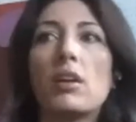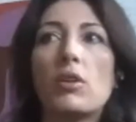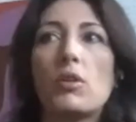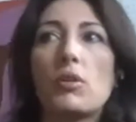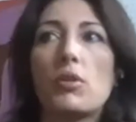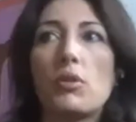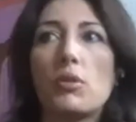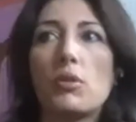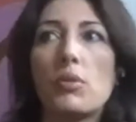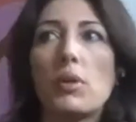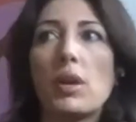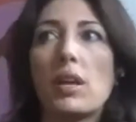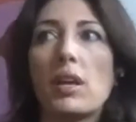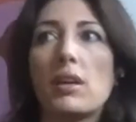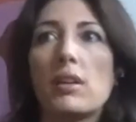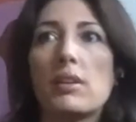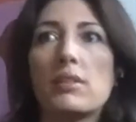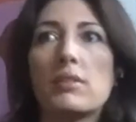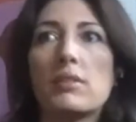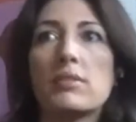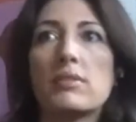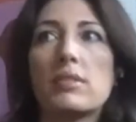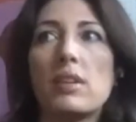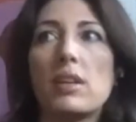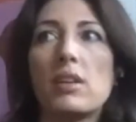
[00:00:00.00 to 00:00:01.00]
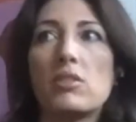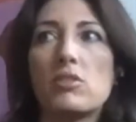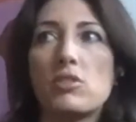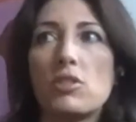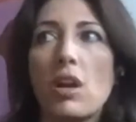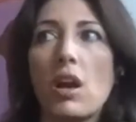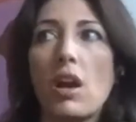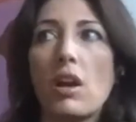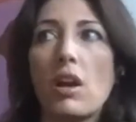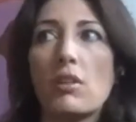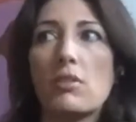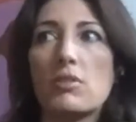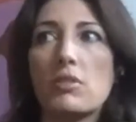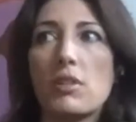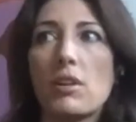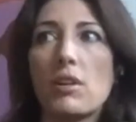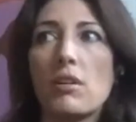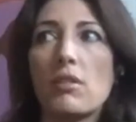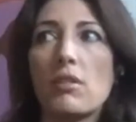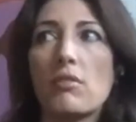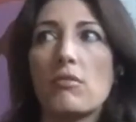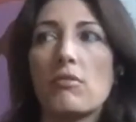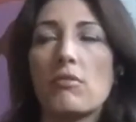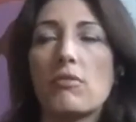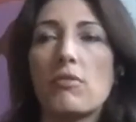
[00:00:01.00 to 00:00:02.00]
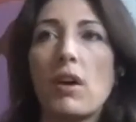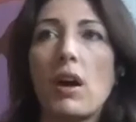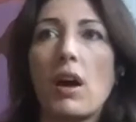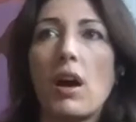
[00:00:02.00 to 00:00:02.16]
who is in charge of